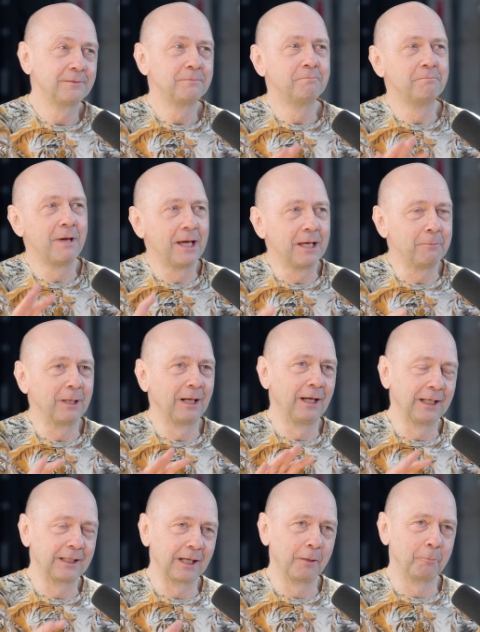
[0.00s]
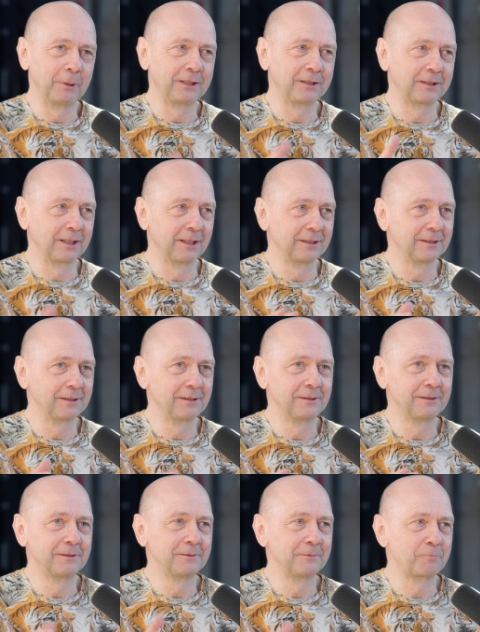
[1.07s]
maybe a little bit
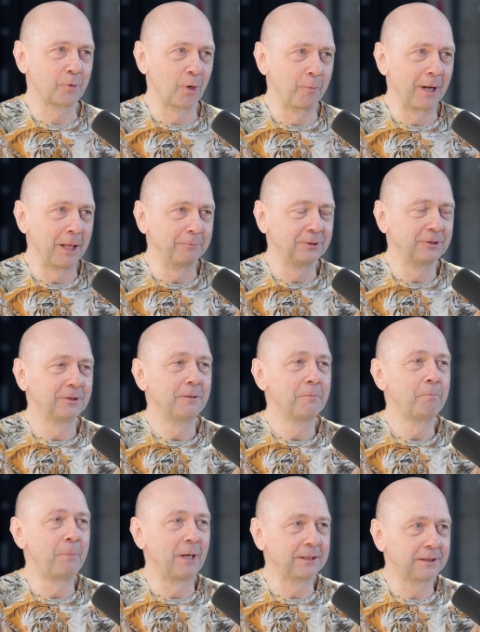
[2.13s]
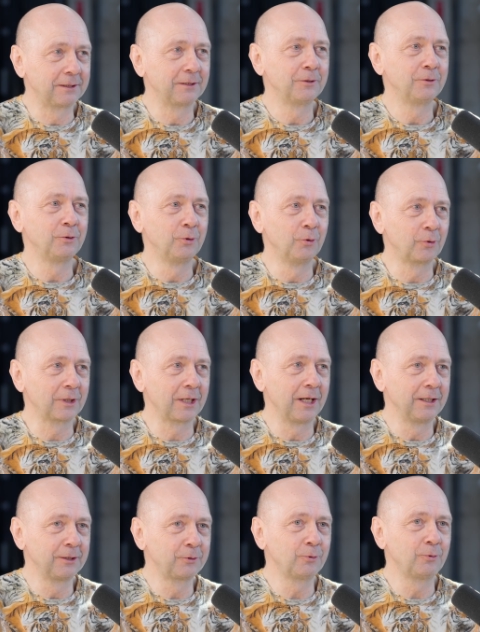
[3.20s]
uh, problems, but you
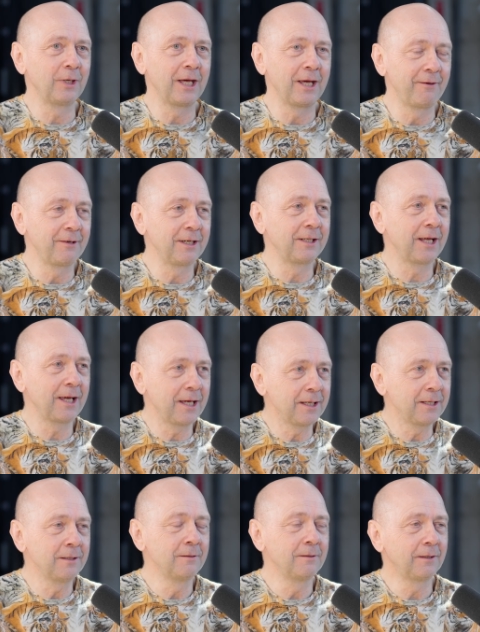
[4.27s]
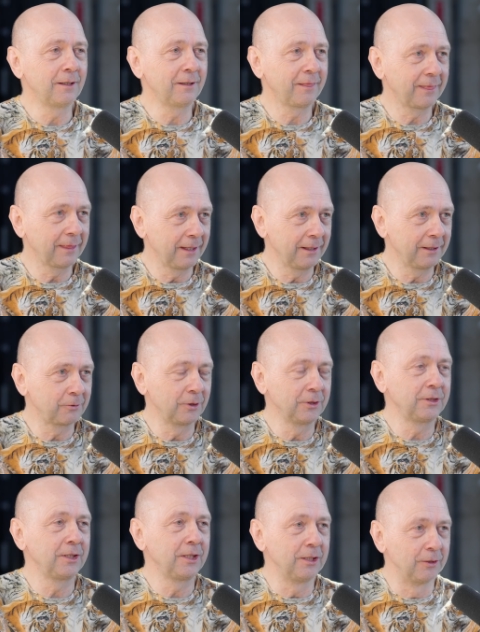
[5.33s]
can do every day and they
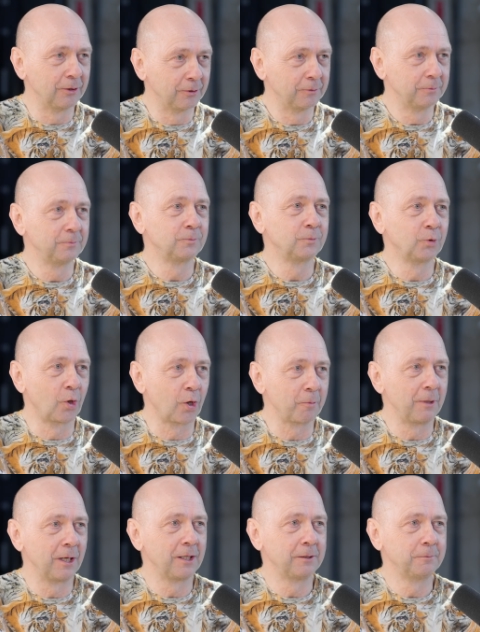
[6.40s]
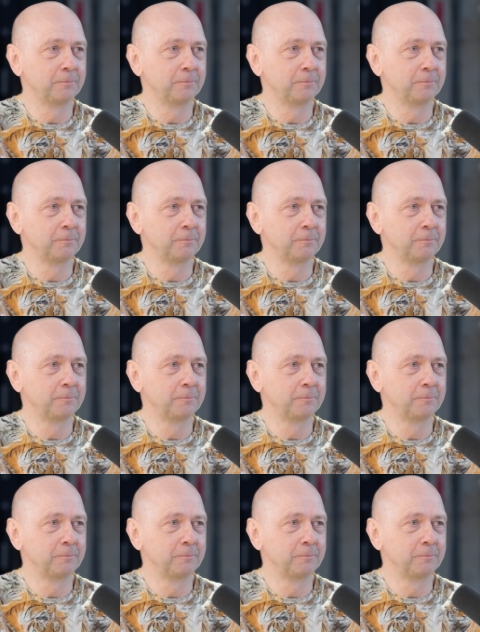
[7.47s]
continue mm-hmm. normally.